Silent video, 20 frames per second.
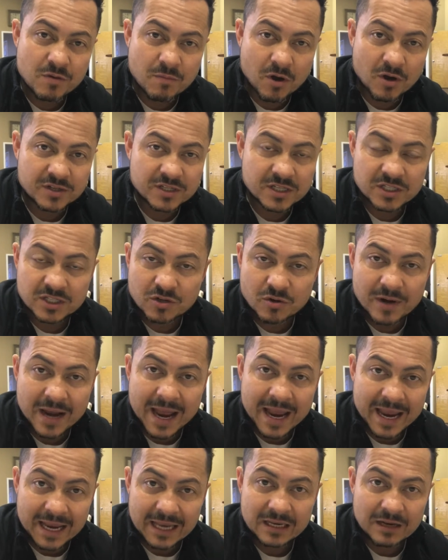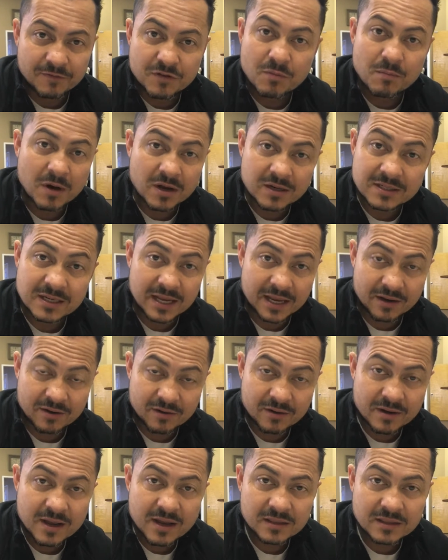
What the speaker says: months and it's gonna end a few months later.